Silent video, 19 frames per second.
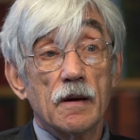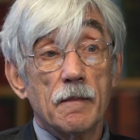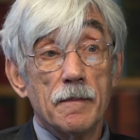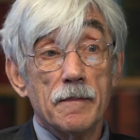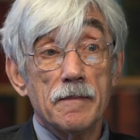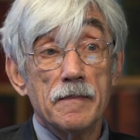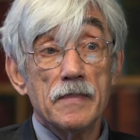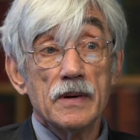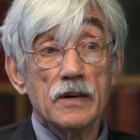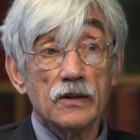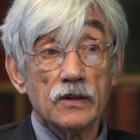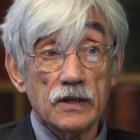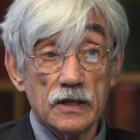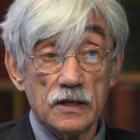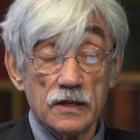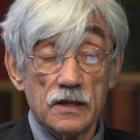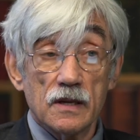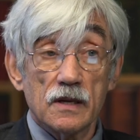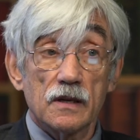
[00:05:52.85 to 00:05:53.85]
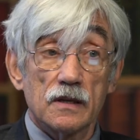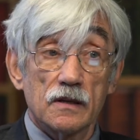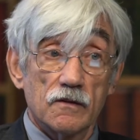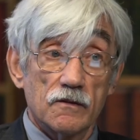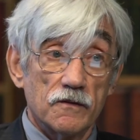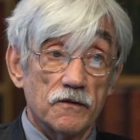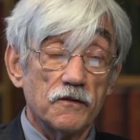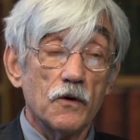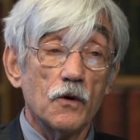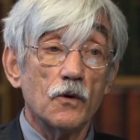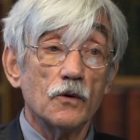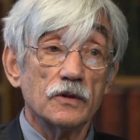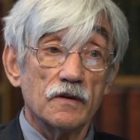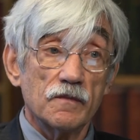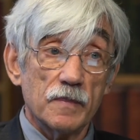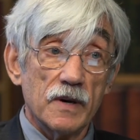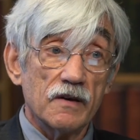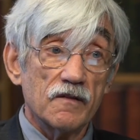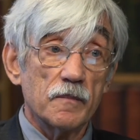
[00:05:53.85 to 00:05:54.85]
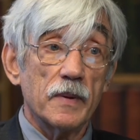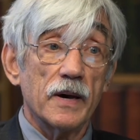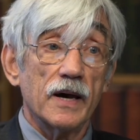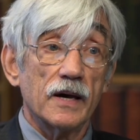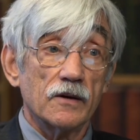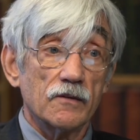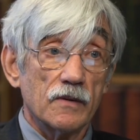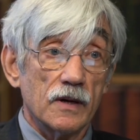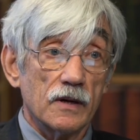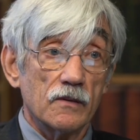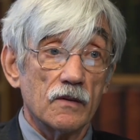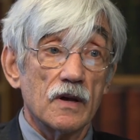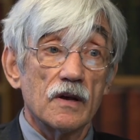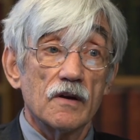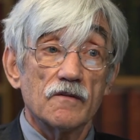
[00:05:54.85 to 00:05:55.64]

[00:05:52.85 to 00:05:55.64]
million fold above background.